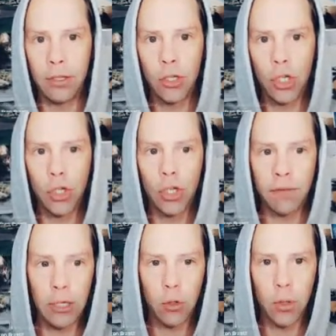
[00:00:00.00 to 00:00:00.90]

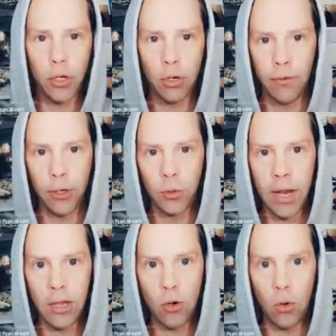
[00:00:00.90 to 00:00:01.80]
shifting to a universe
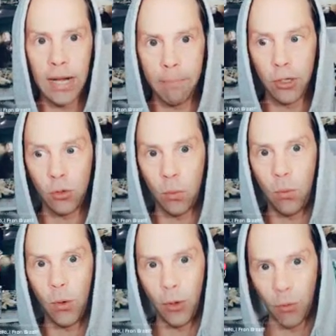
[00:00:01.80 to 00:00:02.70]
where your numbers
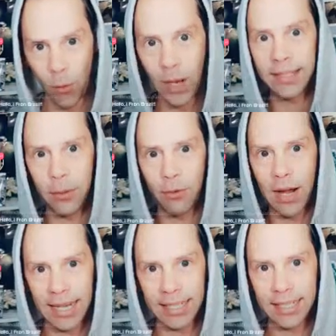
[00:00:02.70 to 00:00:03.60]
were the ones that were
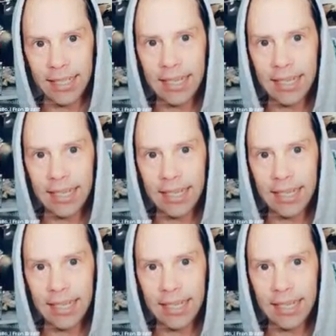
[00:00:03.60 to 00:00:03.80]
right,